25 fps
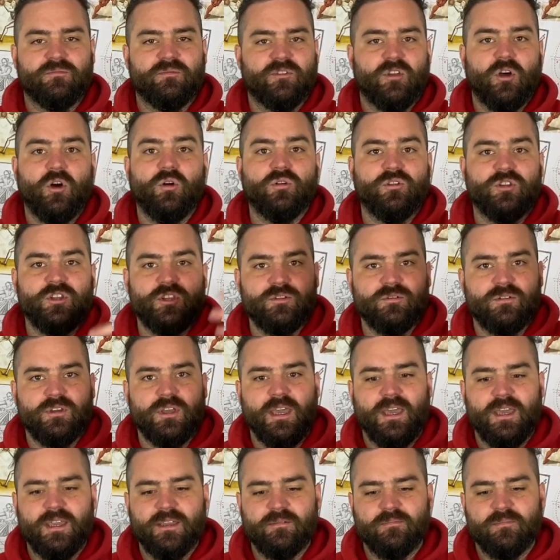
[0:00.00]
whole of the
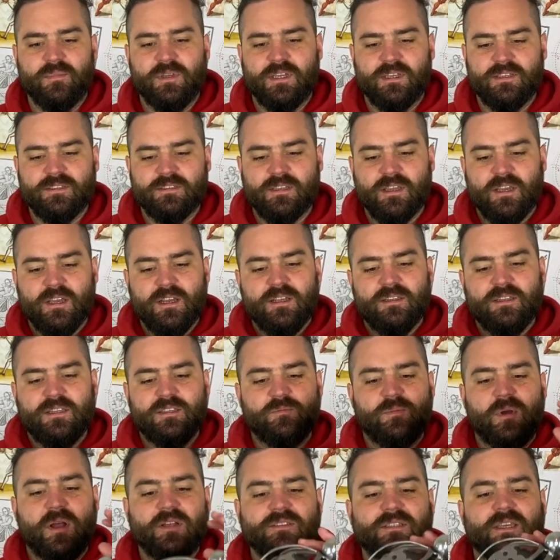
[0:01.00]
UK, because these
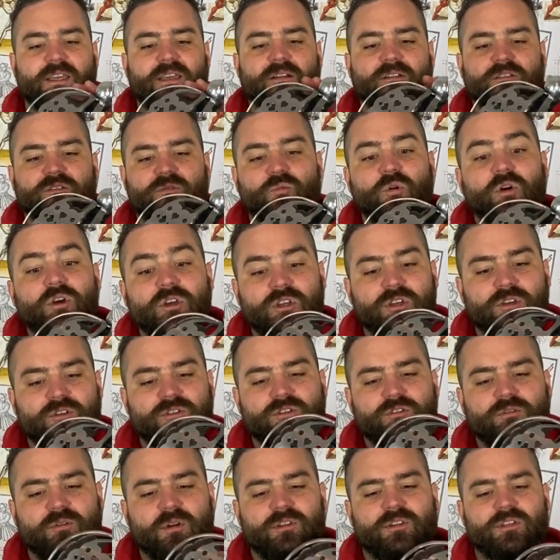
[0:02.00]
basket hilts were
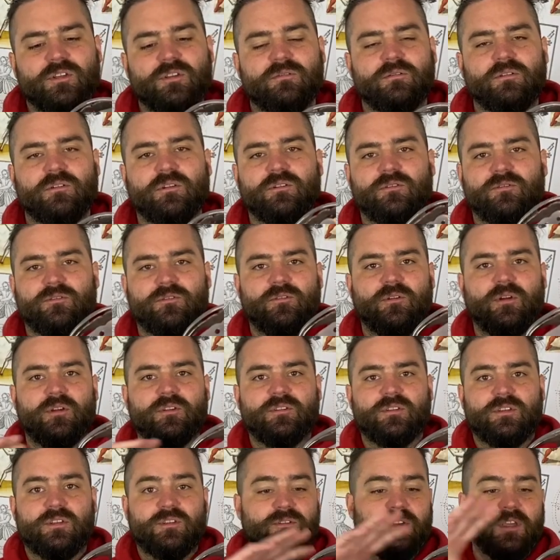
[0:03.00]
used throughout
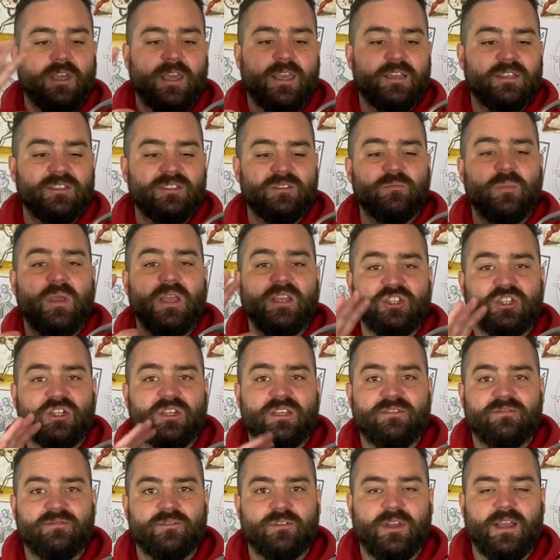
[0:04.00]
the UK,
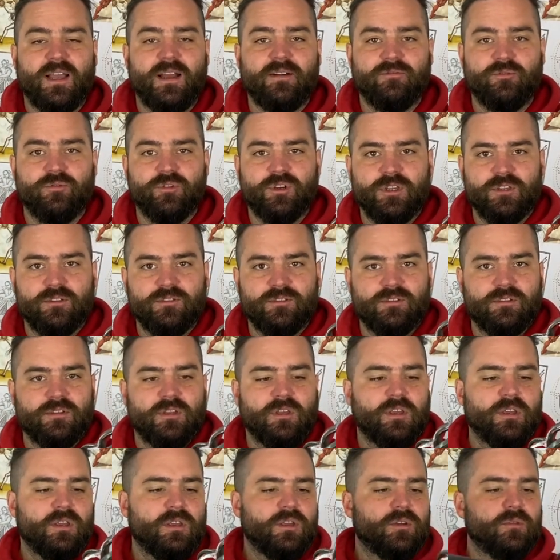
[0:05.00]
especially for cavalry use.
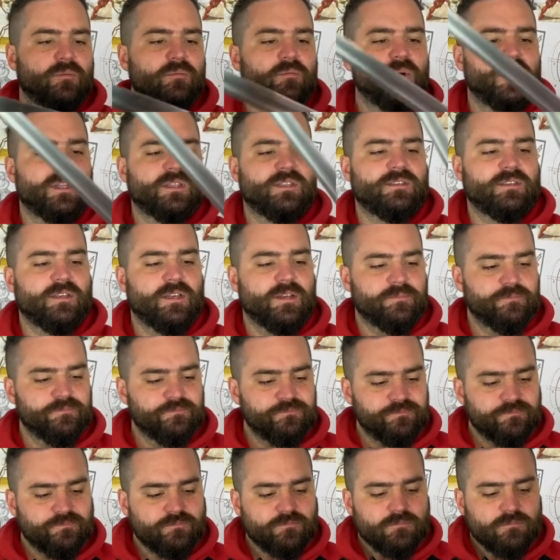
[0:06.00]
But
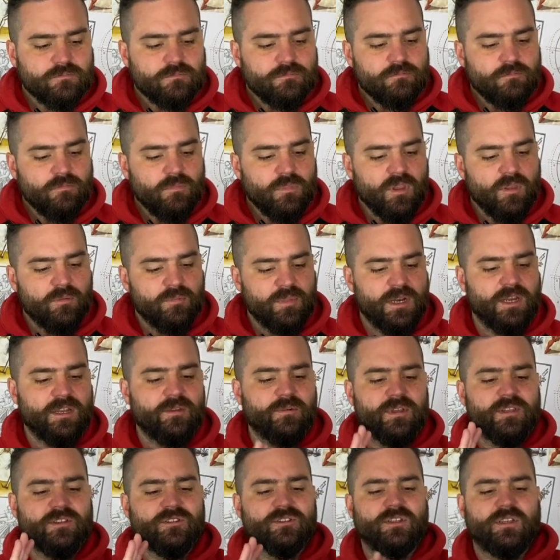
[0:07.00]

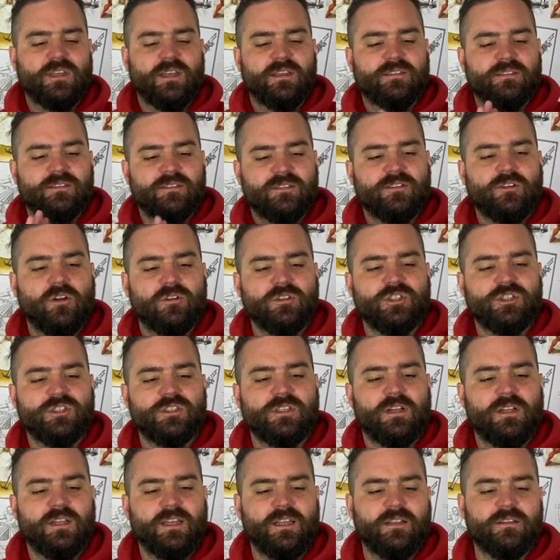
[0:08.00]
anyway, so yeah, Scottish
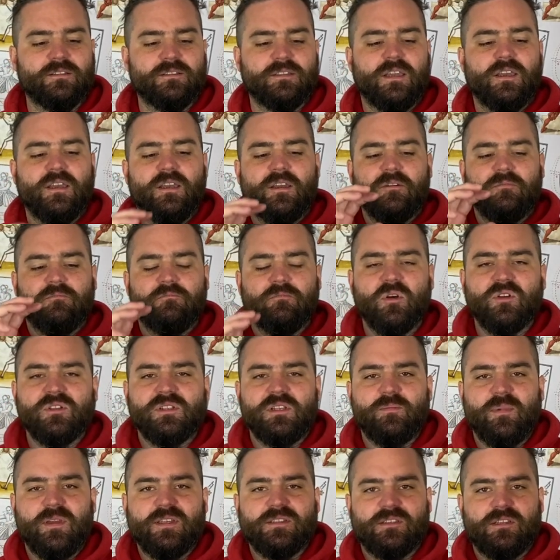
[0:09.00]
style hilt,
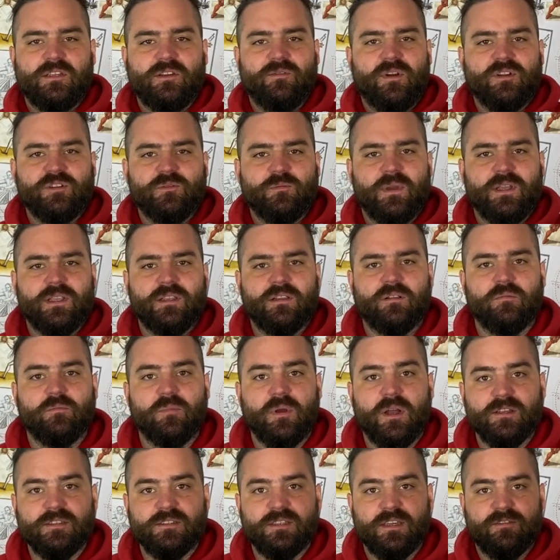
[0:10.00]
mostly based on their regimental
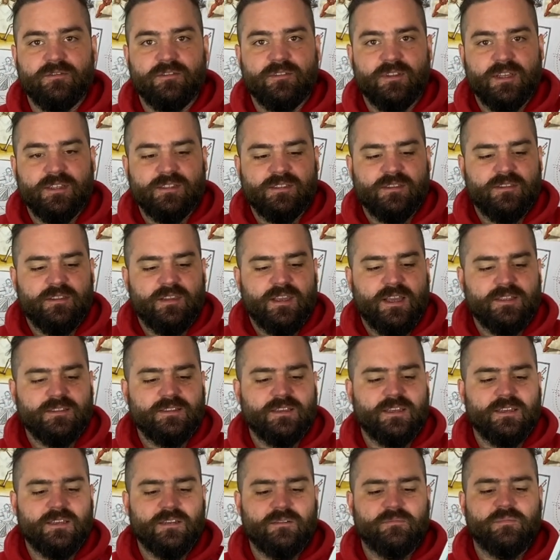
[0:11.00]
basket for their
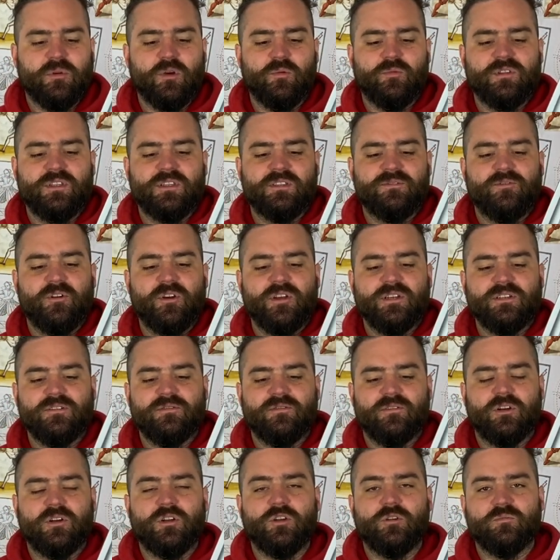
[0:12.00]
synthetic, but with these very
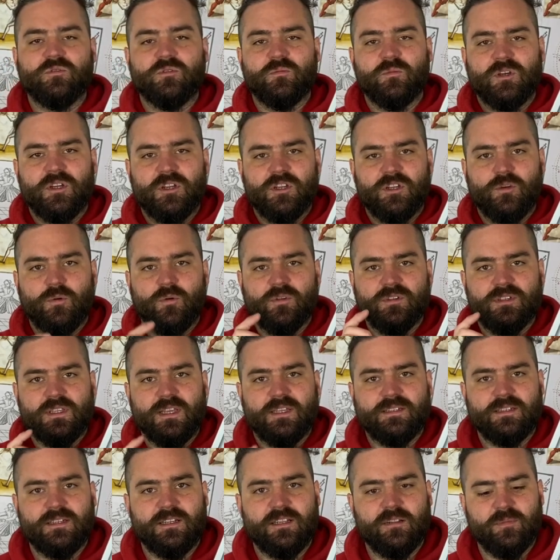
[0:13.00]
different loops, and we're going to go on to
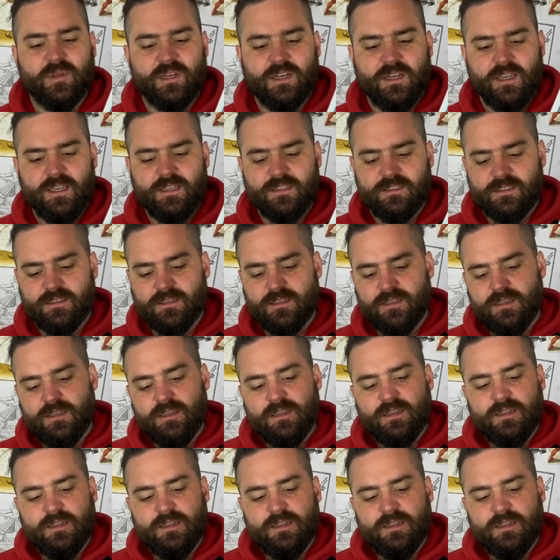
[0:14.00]
that a little bit later.